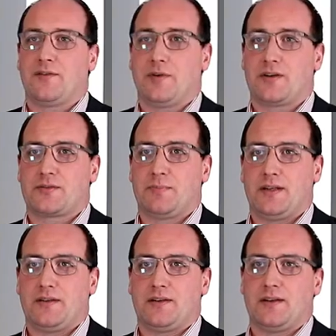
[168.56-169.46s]
the works
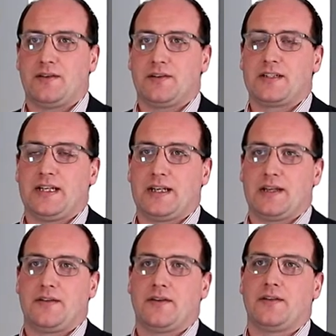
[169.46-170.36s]
being
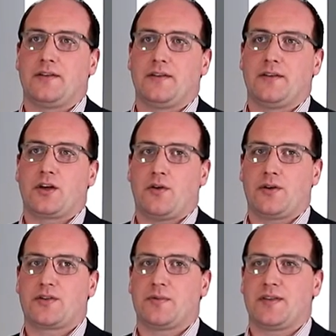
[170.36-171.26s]
undertaken the
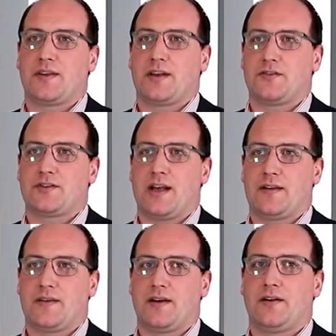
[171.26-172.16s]
cost with the
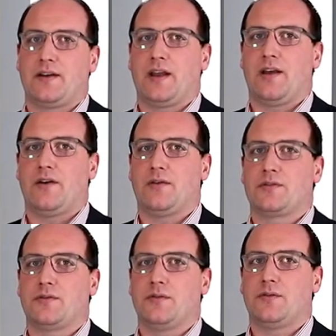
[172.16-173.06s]
contractor. It
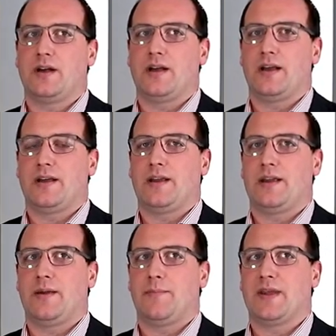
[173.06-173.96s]
also
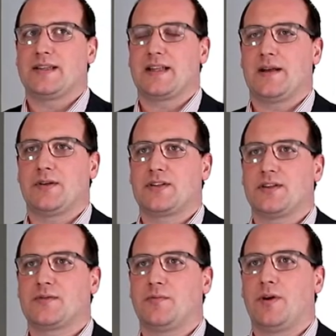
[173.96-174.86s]

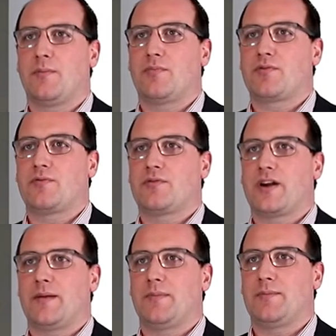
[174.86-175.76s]
establishes what
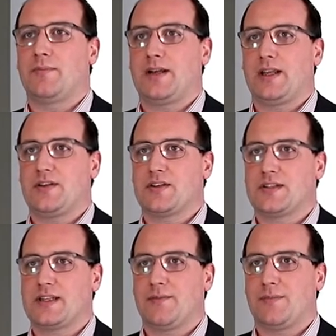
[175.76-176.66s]
programme
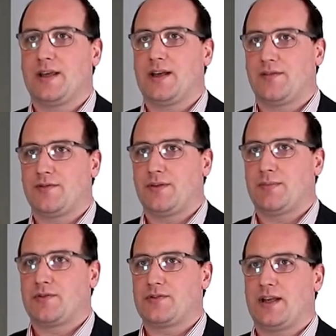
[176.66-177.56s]
implications that may have on the
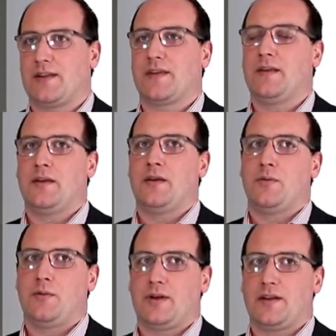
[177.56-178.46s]
project.
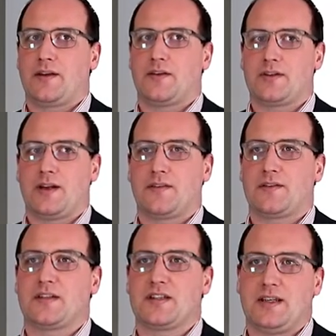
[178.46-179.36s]
We will get the contractor
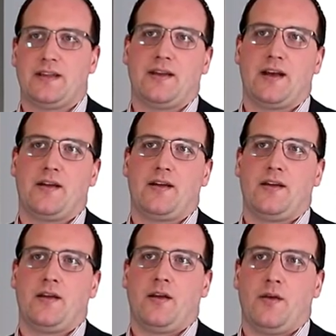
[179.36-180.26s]
to state that.
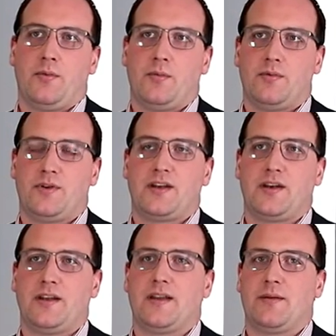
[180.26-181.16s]
We will
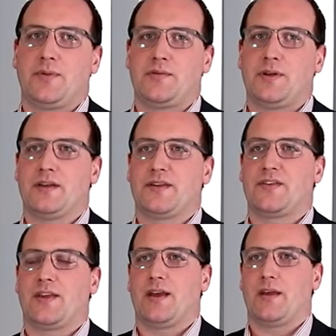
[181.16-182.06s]
agree that between
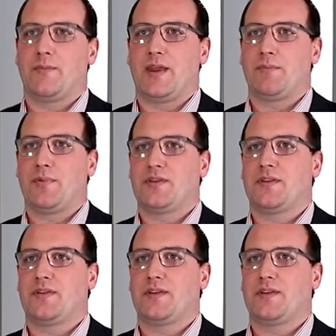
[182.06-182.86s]
us and then put it to